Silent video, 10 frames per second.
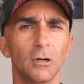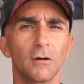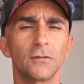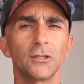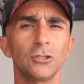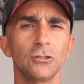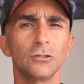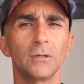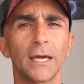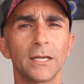of the
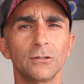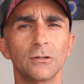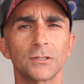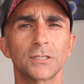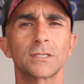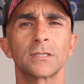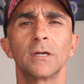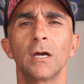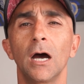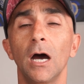new Adios
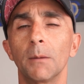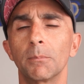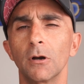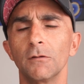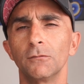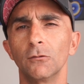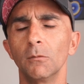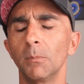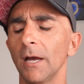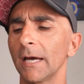Pro 4
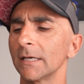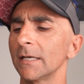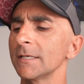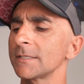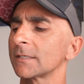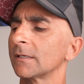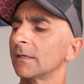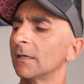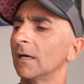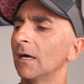by Adidas.
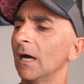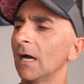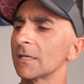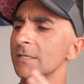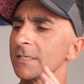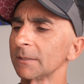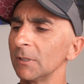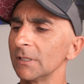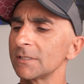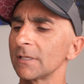
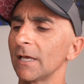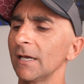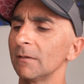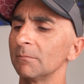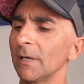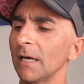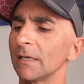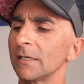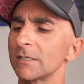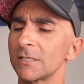Similar to that,
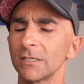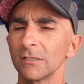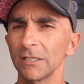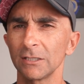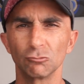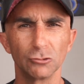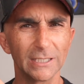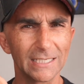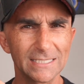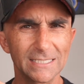but it's certainly
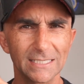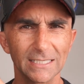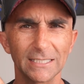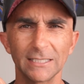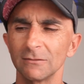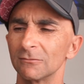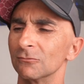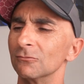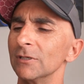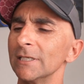really sticky,
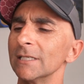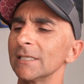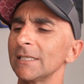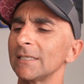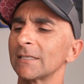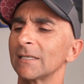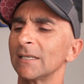really